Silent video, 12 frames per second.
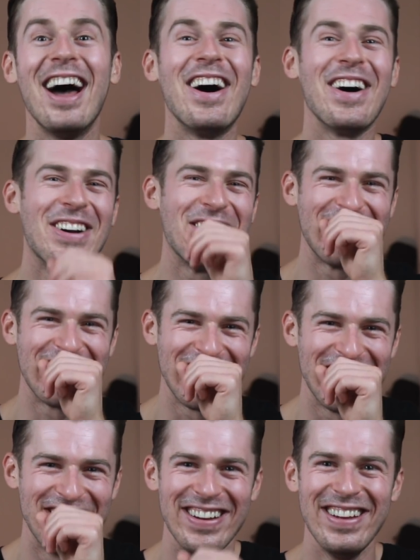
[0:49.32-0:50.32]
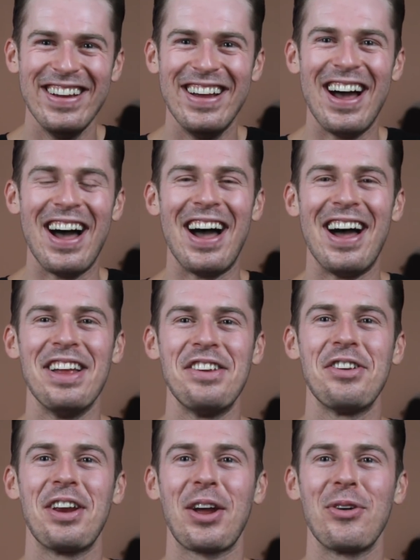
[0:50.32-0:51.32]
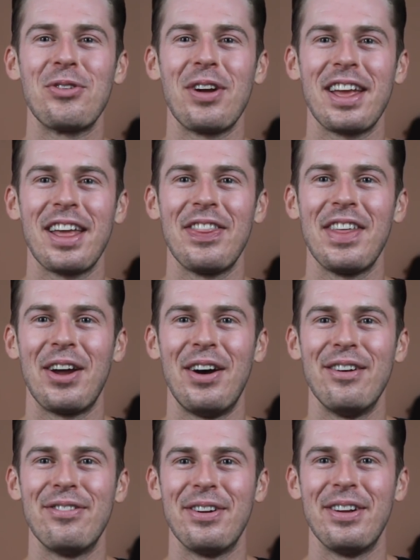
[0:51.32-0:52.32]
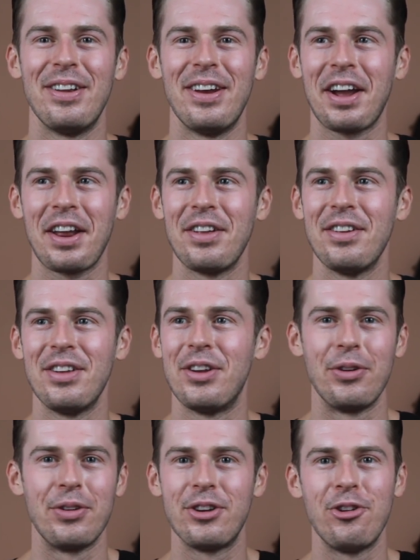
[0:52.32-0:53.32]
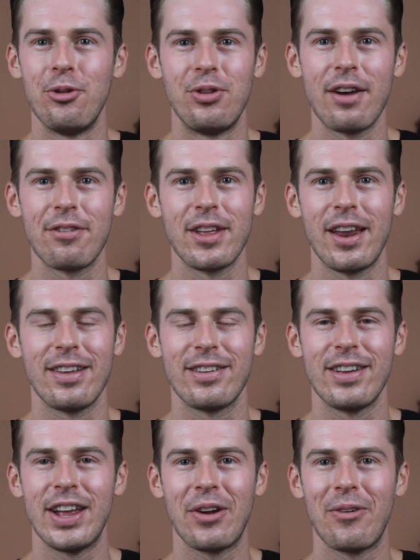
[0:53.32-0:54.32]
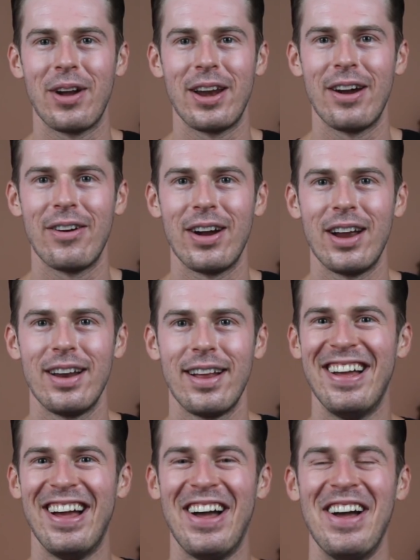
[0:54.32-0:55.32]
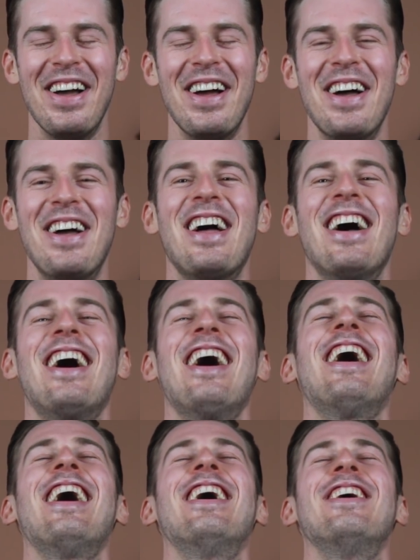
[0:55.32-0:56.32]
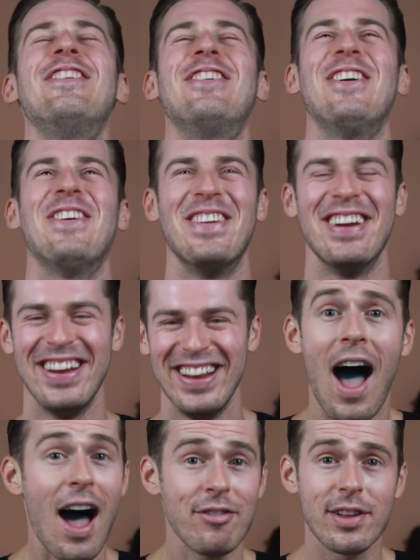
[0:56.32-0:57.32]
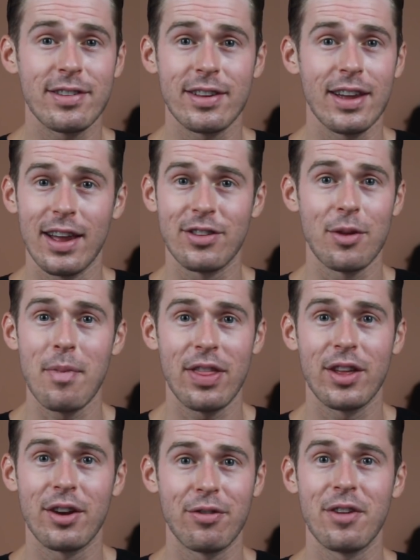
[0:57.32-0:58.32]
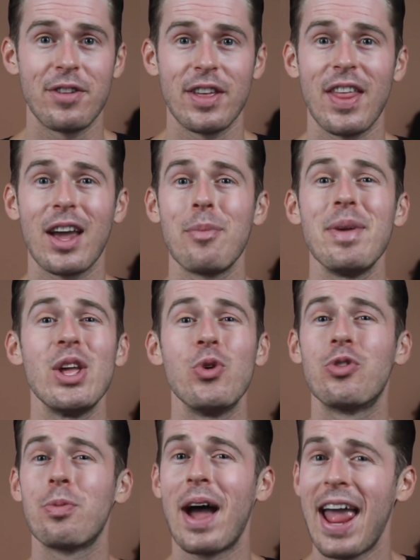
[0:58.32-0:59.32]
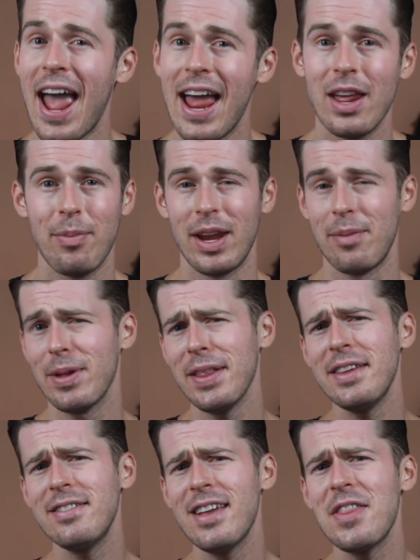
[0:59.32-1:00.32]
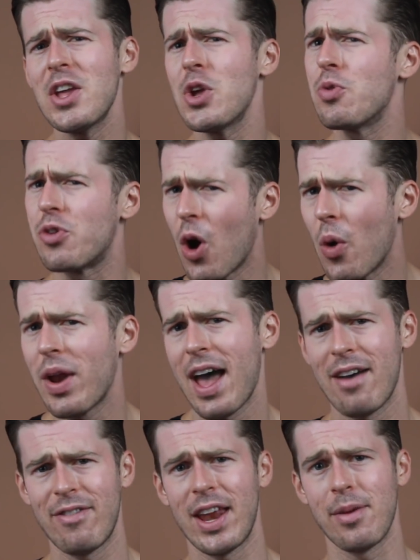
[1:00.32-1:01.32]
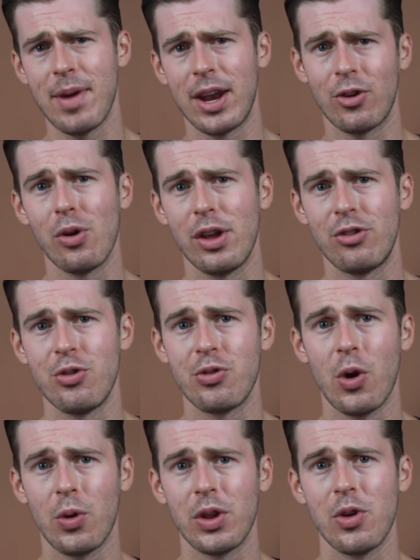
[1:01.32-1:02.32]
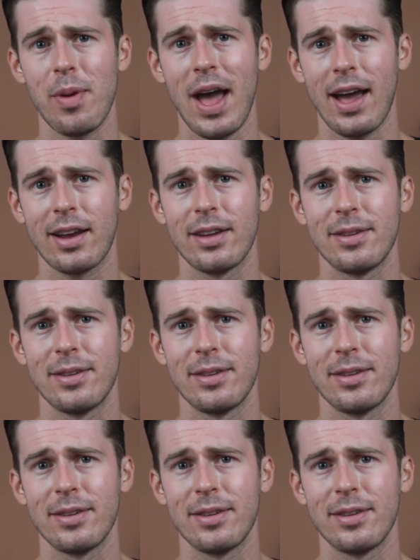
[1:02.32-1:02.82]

Oh shoot. Should I go try to get that off, or are you not gonna? You're definitely not seeing it right now, right? Shoot. Obviously, it's a method of lifting that can be used by anybody, but let's say that you don't have any medical issues holding you back.